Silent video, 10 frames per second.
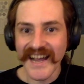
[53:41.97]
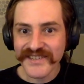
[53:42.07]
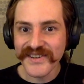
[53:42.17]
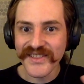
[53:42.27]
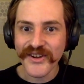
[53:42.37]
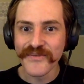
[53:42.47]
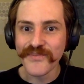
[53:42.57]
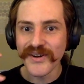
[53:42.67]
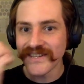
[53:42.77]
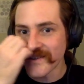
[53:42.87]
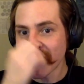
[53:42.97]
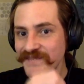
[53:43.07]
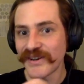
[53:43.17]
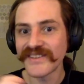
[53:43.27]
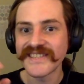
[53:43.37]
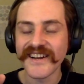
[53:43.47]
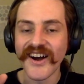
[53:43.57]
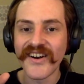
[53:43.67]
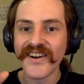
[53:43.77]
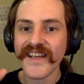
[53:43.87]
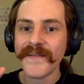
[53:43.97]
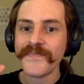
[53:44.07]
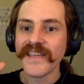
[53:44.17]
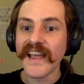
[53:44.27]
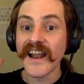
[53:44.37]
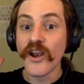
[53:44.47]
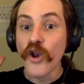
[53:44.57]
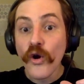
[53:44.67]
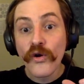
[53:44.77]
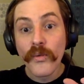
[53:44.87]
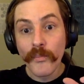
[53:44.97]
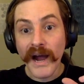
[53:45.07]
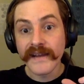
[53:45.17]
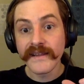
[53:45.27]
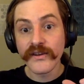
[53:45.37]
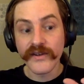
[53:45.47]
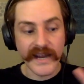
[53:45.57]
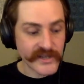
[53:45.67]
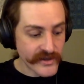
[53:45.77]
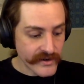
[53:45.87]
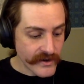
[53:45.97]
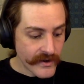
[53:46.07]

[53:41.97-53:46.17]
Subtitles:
Actually, the components of our experience that are in a local binding connection